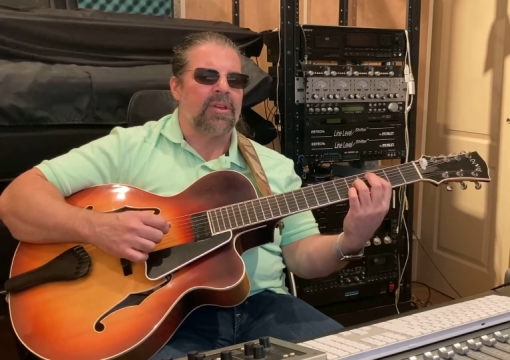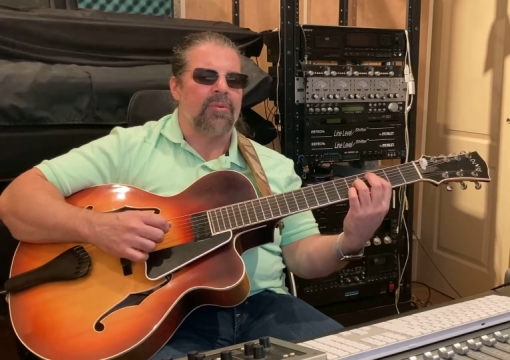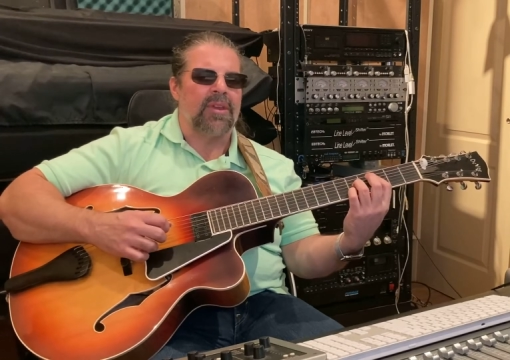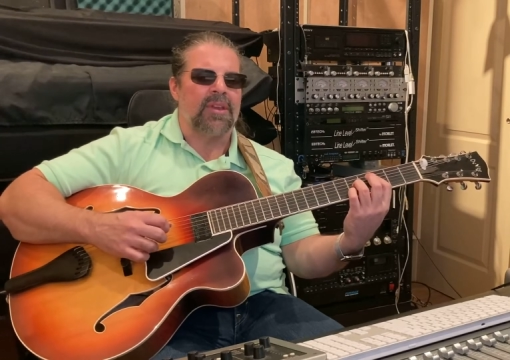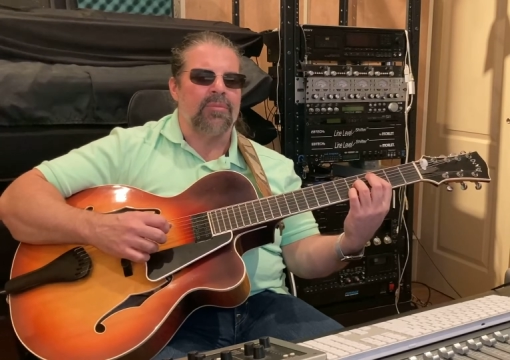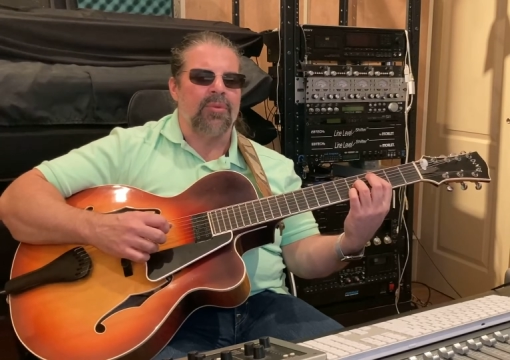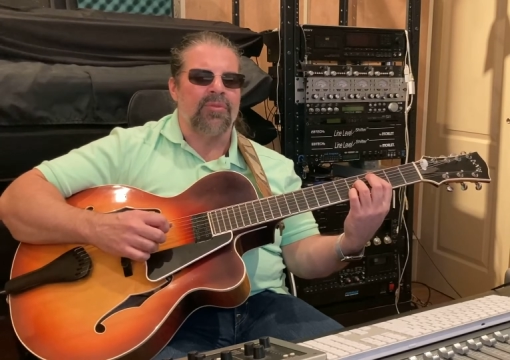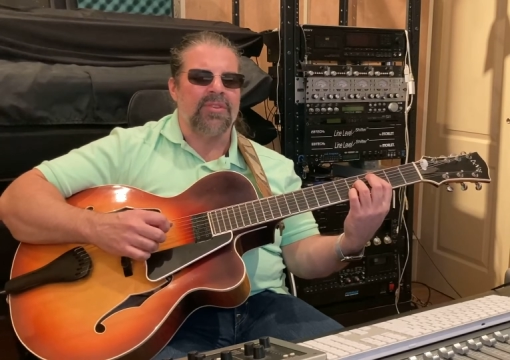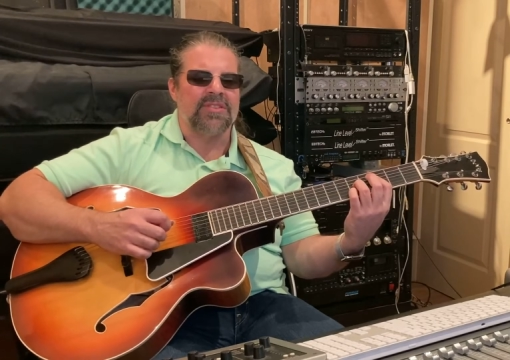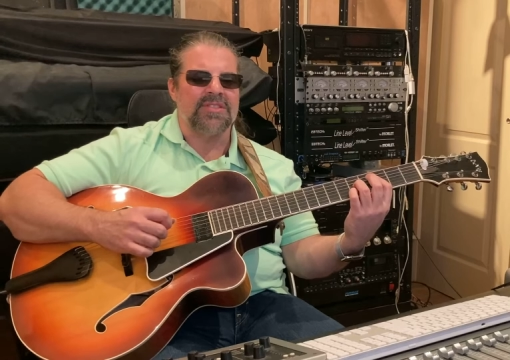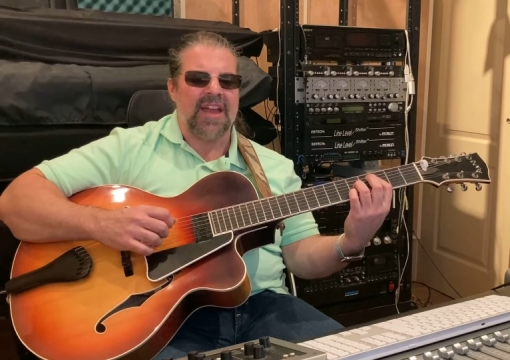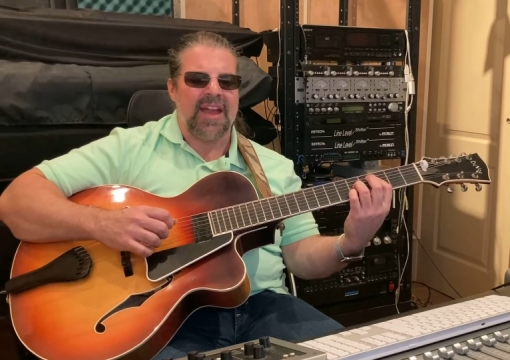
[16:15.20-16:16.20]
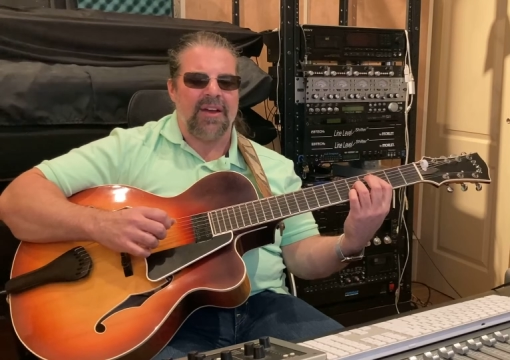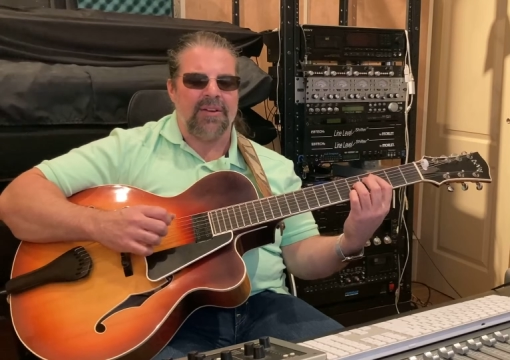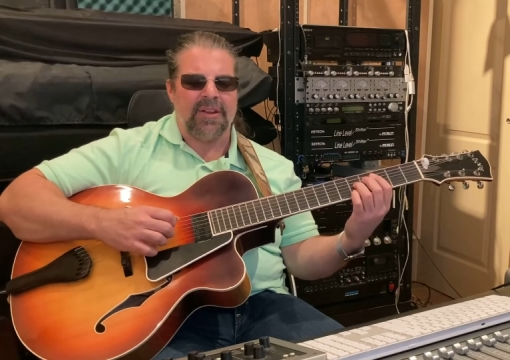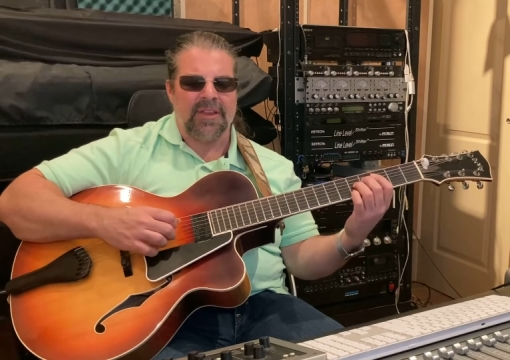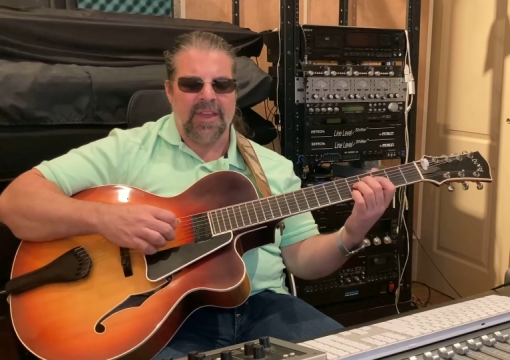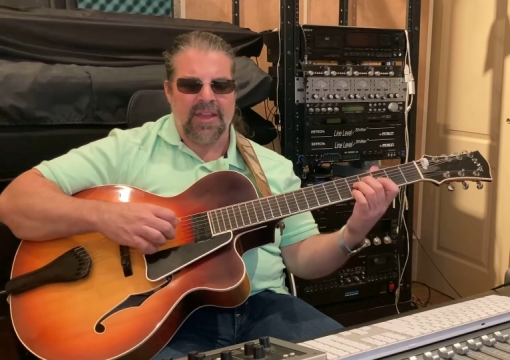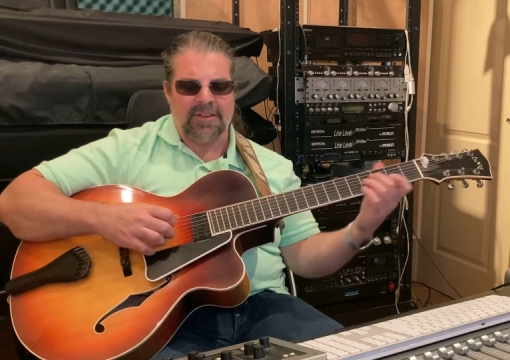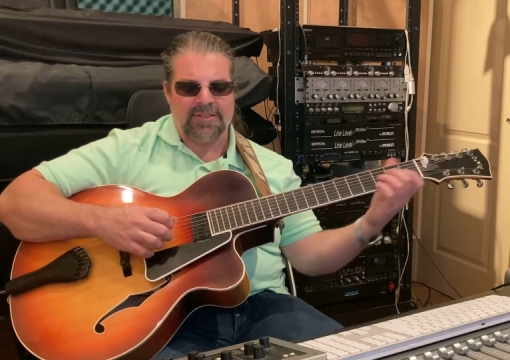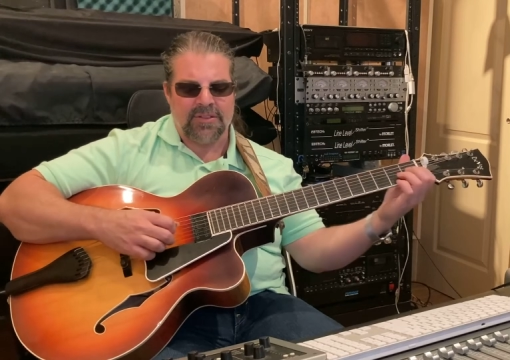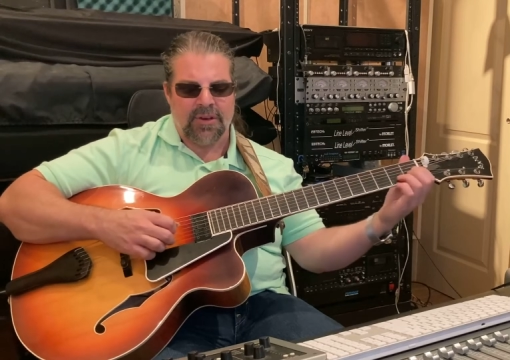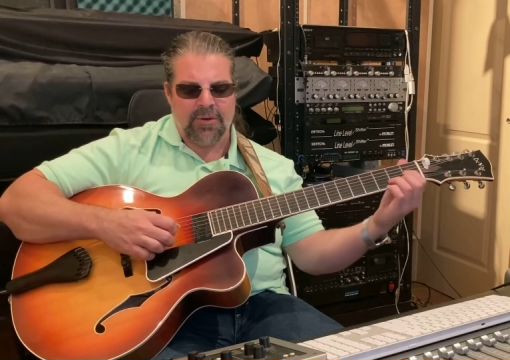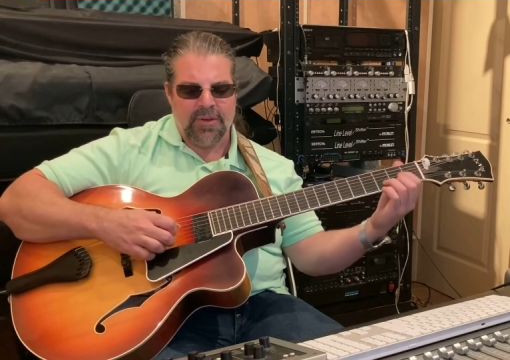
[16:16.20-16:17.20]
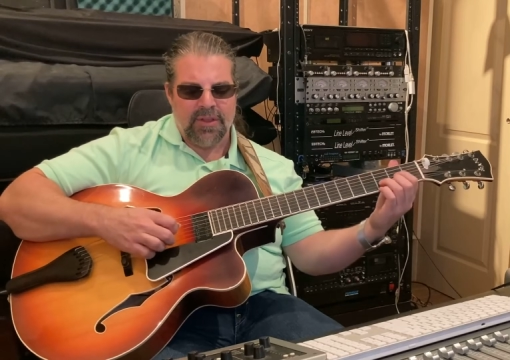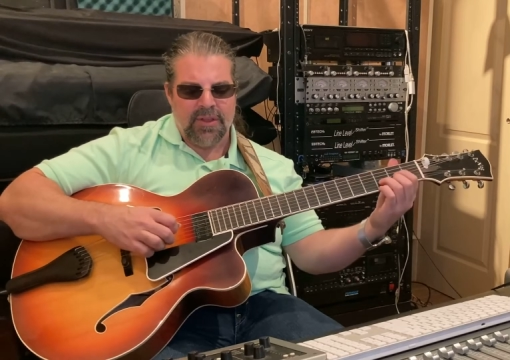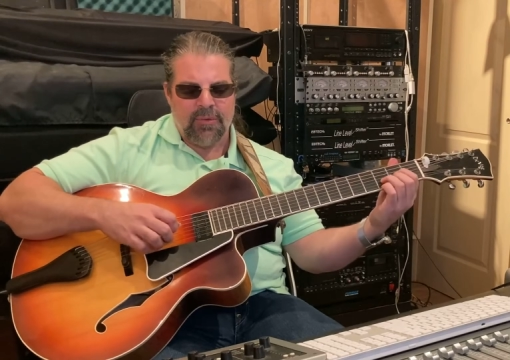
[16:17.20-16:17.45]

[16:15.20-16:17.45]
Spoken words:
can move these down again. So